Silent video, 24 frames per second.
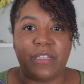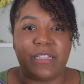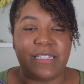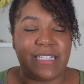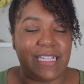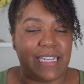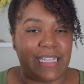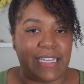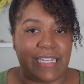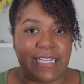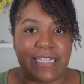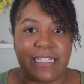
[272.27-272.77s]

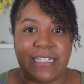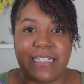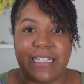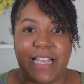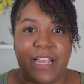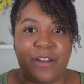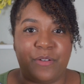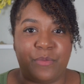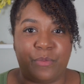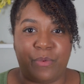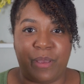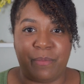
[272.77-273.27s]
teens
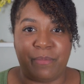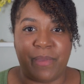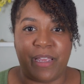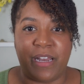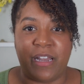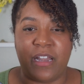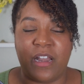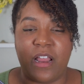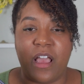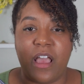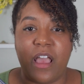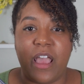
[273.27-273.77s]
and
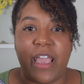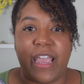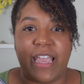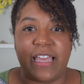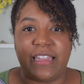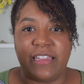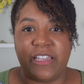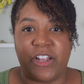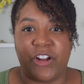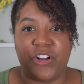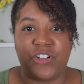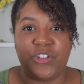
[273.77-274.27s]
women
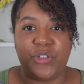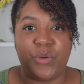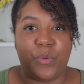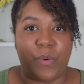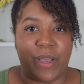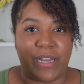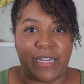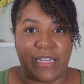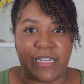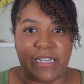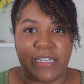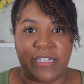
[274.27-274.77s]
in their
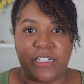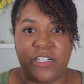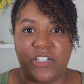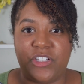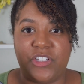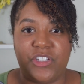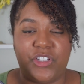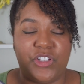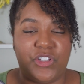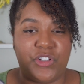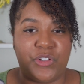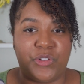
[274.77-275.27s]

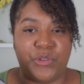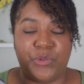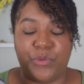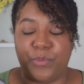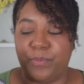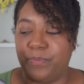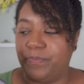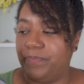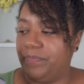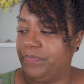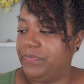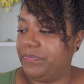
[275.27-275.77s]
20s
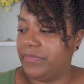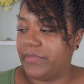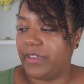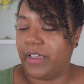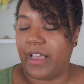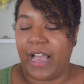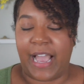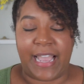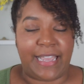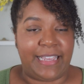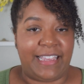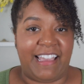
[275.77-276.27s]
to,
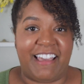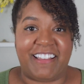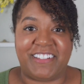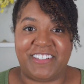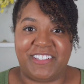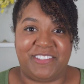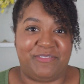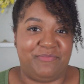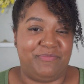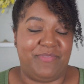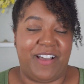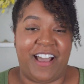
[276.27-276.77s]
I
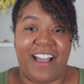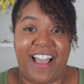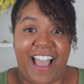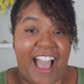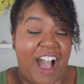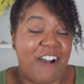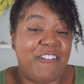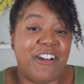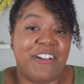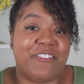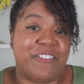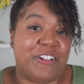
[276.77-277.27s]
guess,
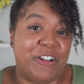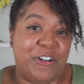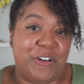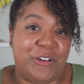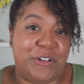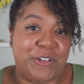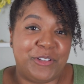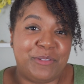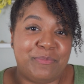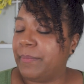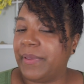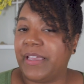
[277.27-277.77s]
however
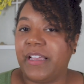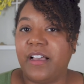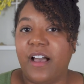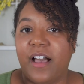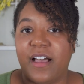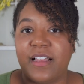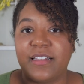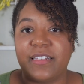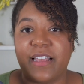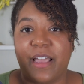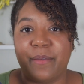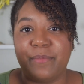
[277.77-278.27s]
old.
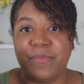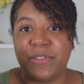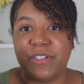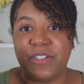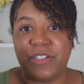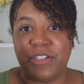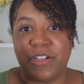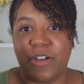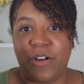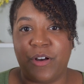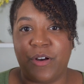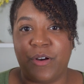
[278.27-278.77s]
Because I'm
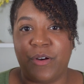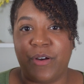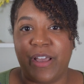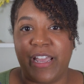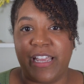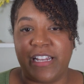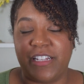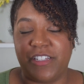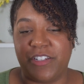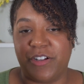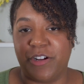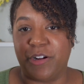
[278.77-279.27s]
so
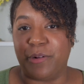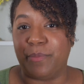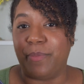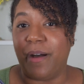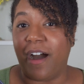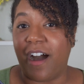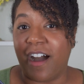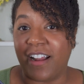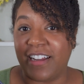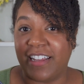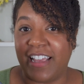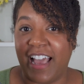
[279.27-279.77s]
into her
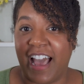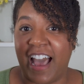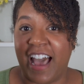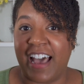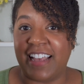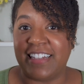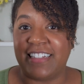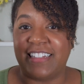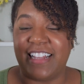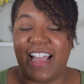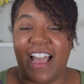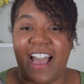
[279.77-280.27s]

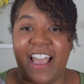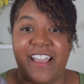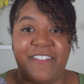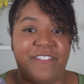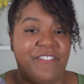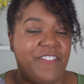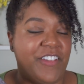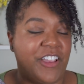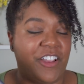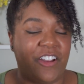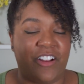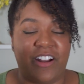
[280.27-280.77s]
podcast, I
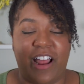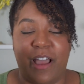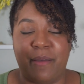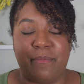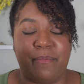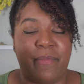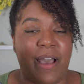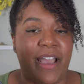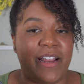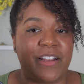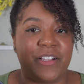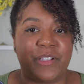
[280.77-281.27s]
figured I
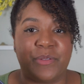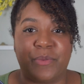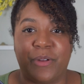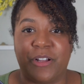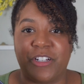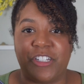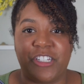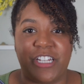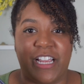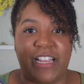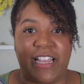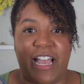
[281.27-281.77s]
might as
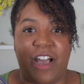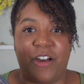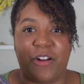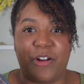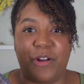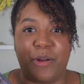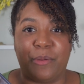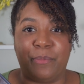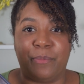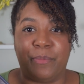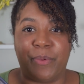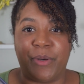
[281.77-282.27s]
well check out
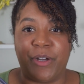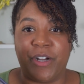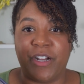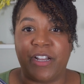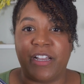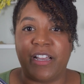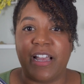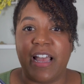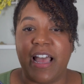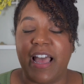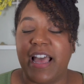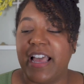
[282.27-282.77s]
her
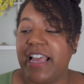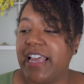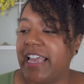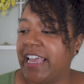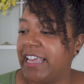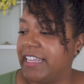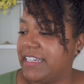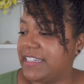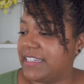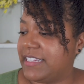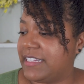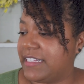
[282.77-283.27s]
book.
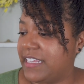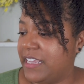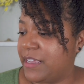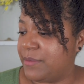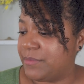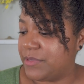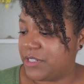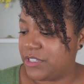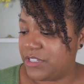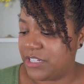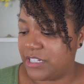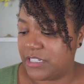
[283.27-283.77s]
It
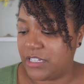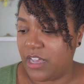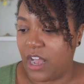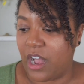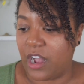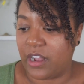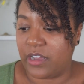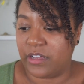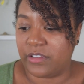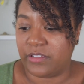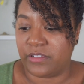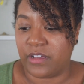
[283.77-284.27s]
seems to
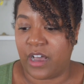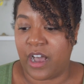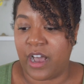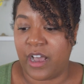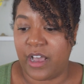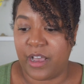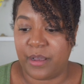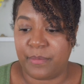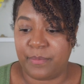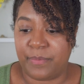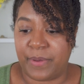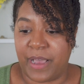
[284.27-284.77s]
talk a
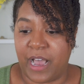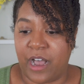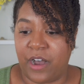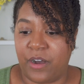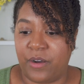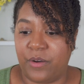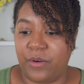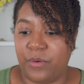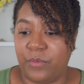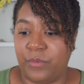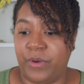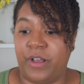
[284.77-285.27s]
lot
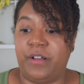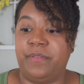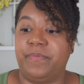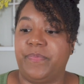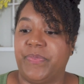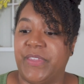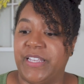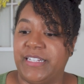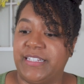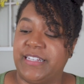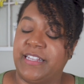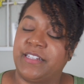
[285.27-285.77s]
about,
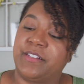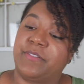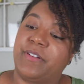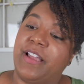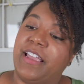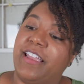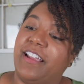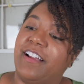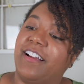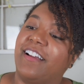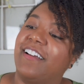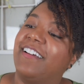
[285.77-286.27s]
well, it says it
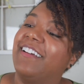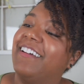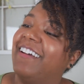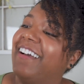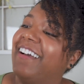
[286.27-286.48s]
right here.